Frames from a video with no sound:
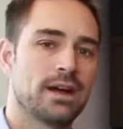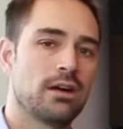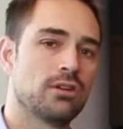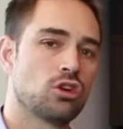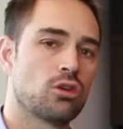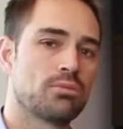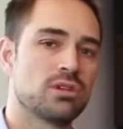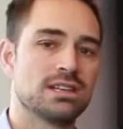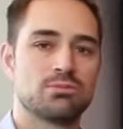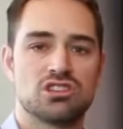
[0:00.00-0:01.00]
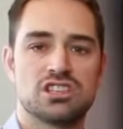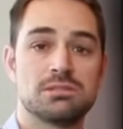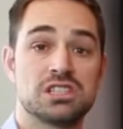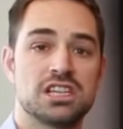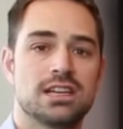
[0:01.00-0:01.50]
valve incorporates precision
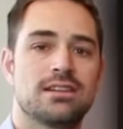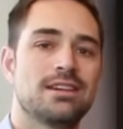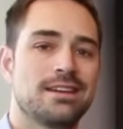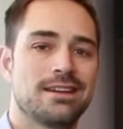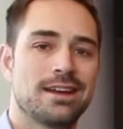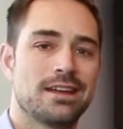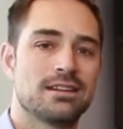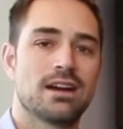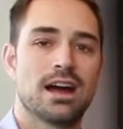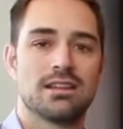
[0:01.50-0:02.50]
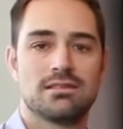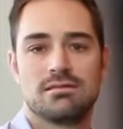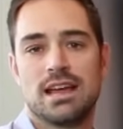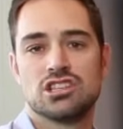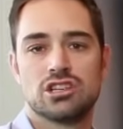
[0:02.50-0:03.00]
machining and highly
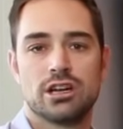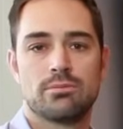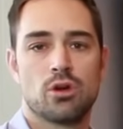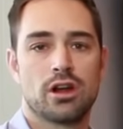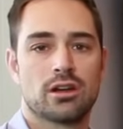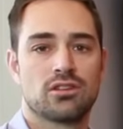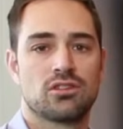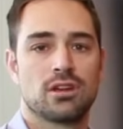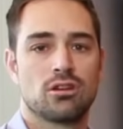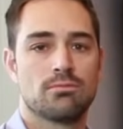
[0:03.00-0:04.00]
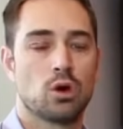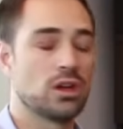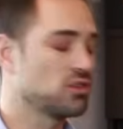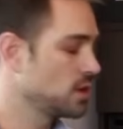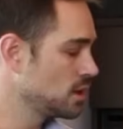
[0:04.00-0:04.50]
engineered products and
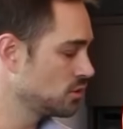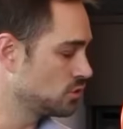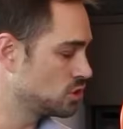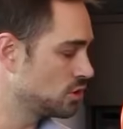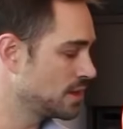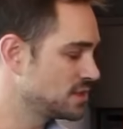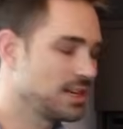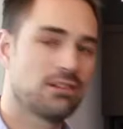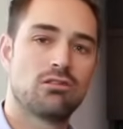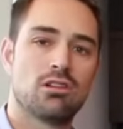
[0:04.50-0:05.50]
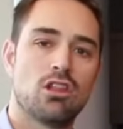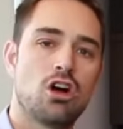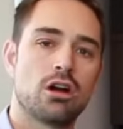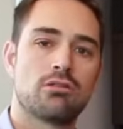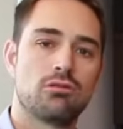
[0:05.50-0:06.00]
components to ensure that you get
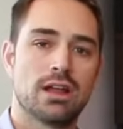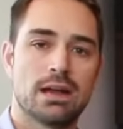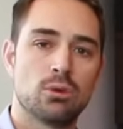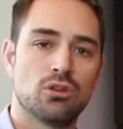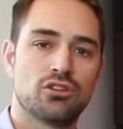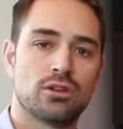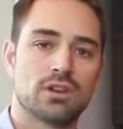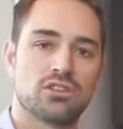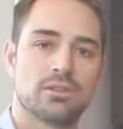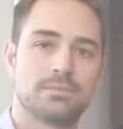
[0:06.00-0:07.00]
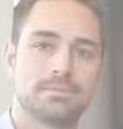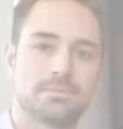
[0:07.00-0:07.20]
long, reliable service.